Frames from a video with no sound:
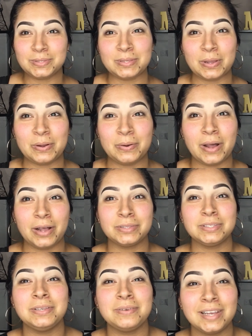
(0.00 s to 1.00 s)
so
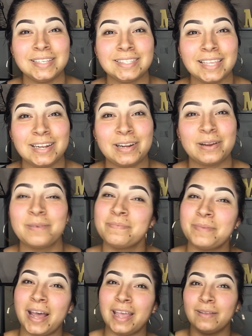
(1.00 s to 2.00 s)
I'll see you guys later.
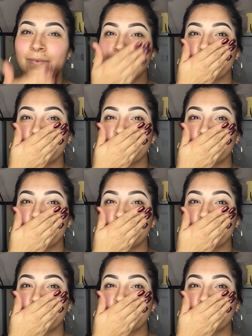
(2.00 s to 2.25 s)
Bye.